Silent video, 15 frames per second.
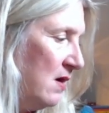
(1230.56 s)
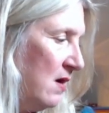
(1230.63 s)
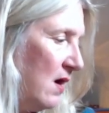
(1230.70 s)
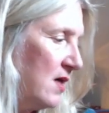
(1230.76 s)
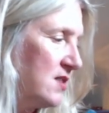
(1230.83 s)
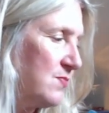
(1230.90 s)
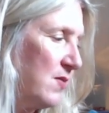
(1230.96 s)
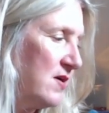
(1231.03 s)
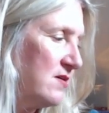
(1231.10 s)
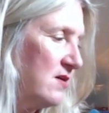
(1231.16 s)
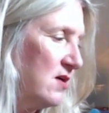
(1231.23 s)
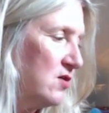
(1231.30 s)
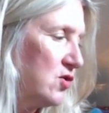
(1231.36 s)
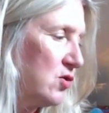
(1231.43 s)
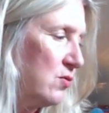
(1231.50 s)
I spun
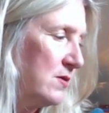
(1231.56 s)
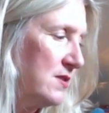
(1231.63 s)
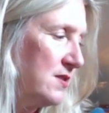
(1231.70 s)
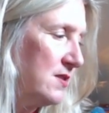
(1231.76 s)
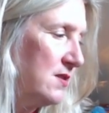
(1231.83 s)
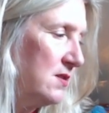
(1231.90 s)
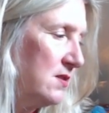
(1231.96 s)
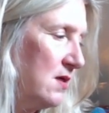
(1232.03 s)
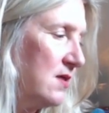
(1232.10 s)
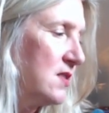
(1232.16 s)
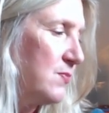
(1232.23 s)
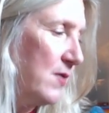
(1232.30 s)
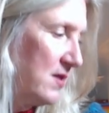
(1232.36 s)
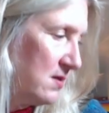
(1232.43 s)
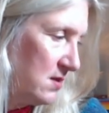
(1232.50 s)
20, I
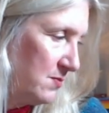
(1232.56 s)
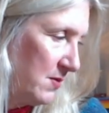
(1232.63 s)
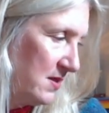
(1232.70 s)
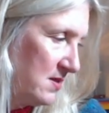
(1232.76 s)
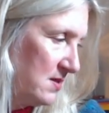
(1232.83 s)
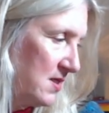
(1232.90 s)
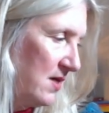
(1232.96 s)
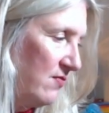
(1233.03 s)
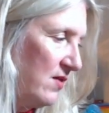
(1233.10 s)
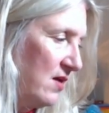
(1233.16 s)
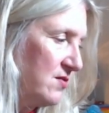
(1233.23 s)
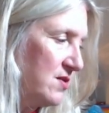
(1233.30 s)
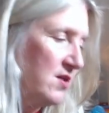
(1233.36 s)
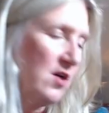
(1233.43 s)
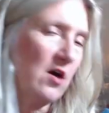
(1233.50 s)
spent spun
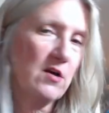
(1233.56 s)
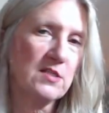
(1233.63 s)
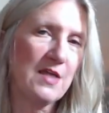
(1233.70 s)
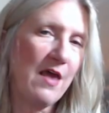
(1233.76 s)
10,000 yards.